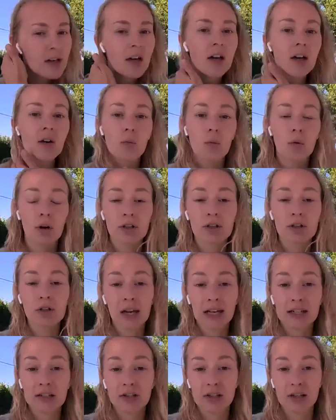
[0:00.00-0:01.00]
what you
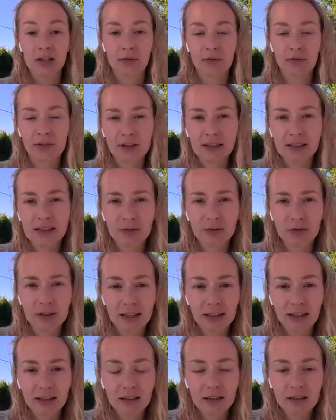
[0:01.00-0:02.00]
actually feel you
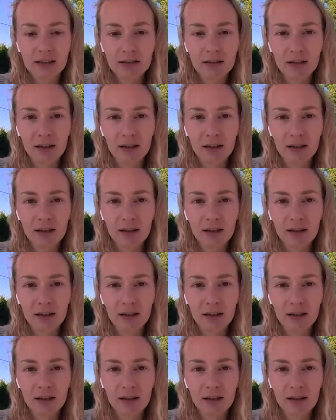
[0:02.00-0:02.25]
need,